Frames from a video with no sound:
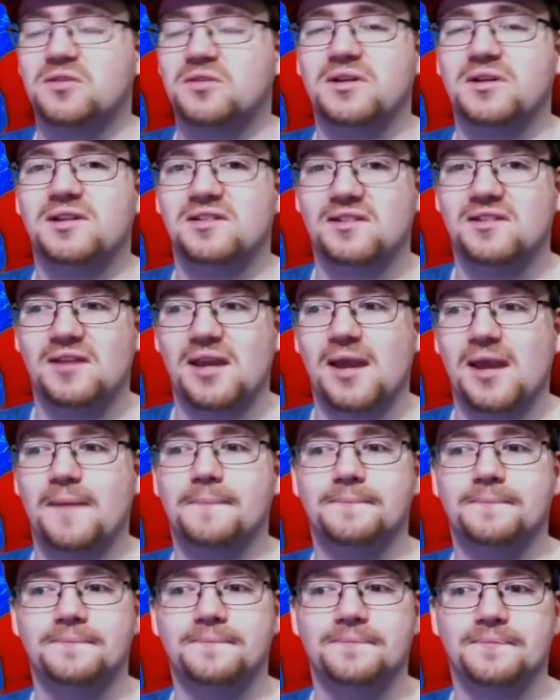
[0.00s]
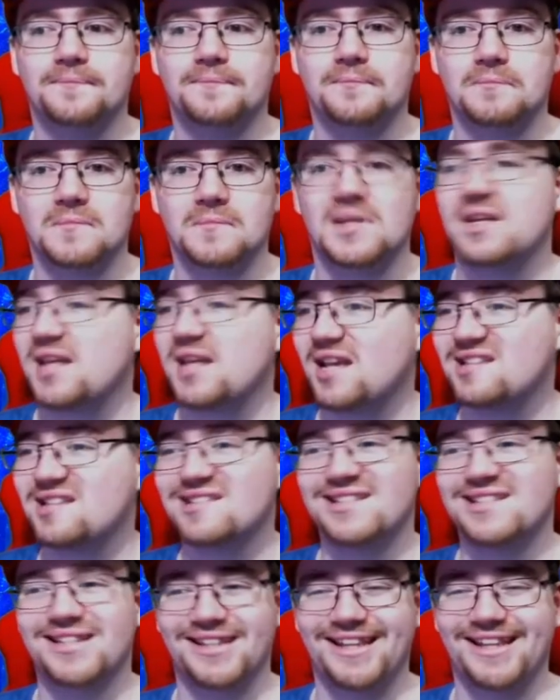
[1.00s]
doing. So yeah.
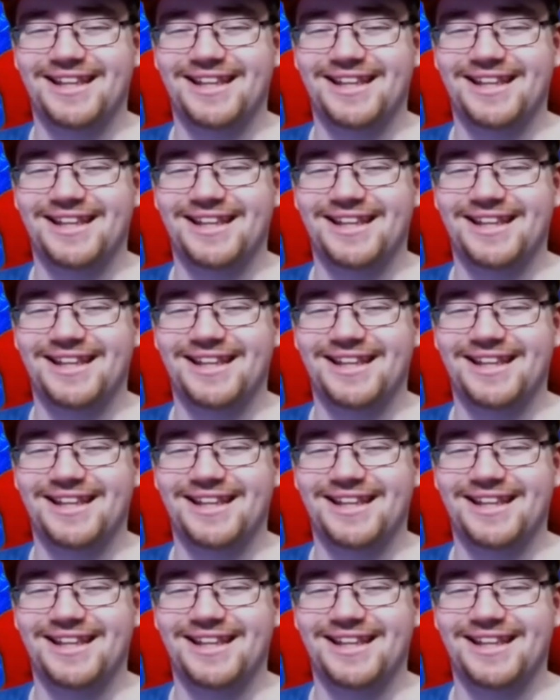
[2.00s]
Yes.